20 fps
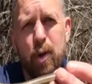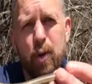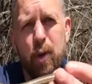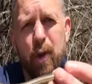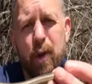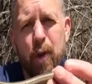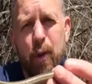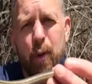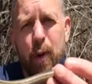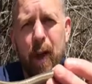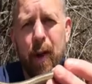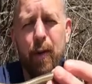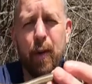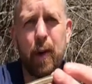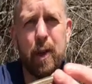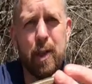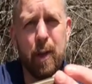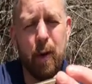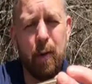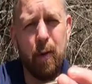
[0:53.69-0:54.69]
2 and 3. If it
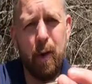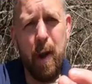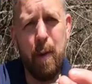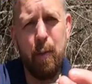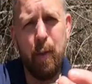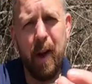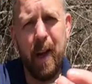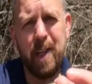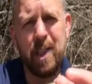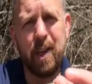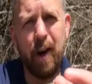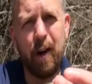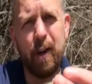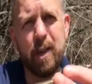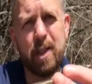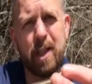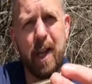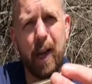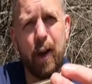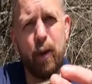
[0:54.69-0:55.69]
was a Great Plains
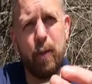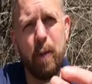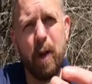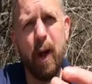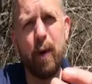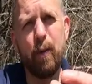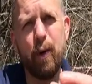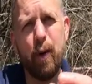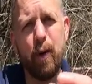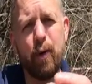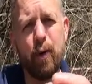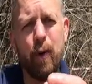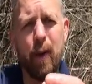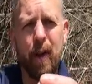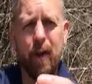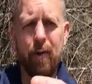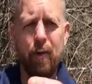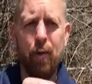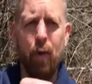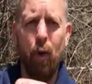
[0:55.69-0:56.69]
garter snake, it would be on row
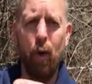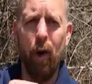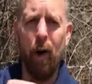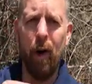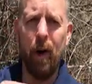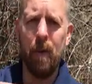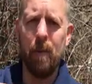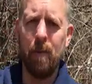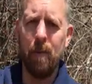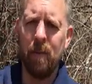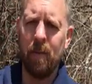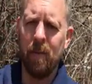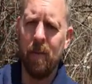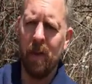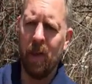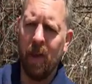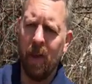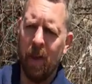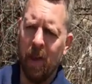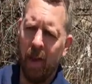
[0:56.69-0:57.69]
3 and 4.
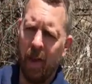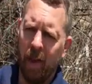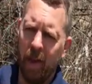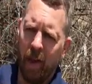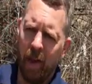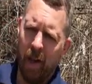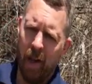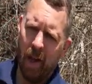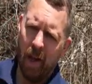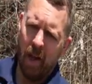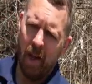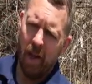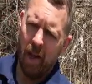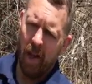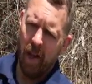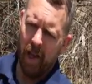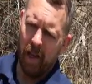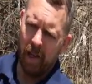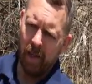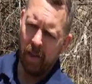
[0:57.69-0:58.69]

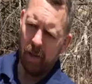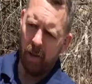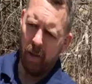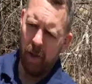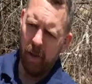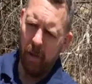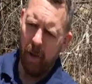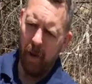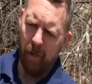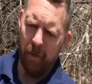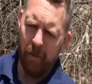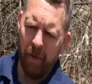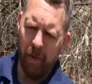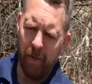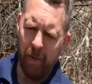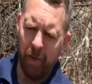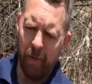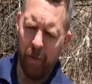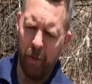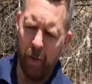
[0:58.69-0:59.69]
And it's only about
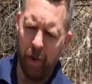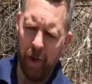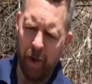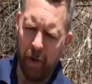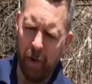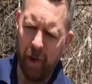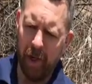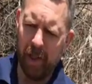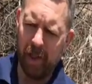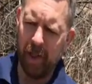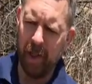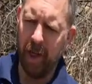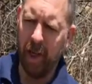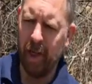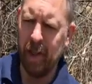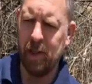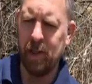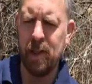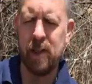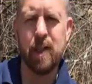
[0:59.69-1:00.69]
54 degrees
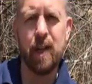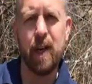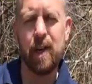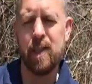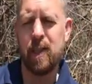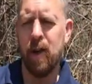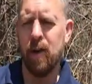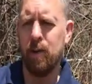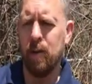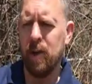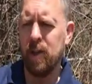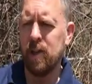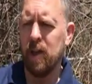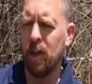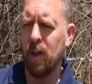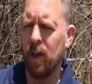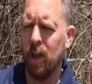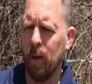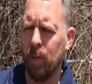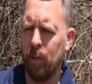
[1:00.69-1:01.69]
today, so this guy's out when it's a
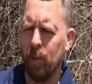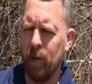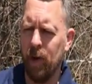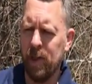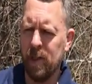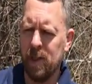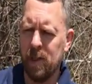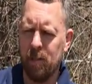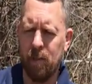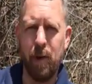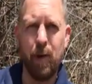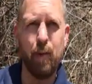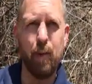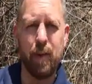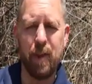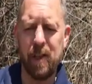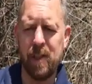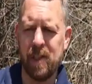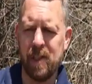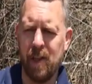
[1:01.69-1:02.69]
little brisk, but
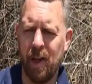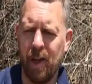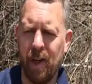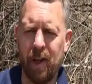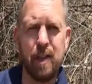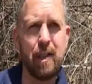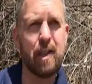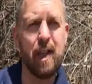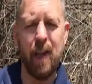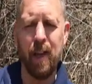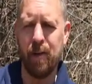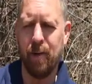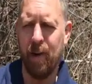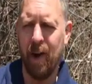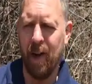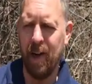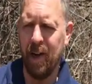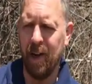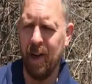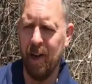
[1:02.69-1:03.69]
with the sun hitting
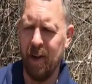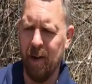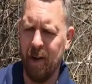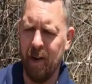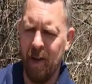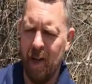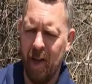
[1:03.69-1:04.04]
right here,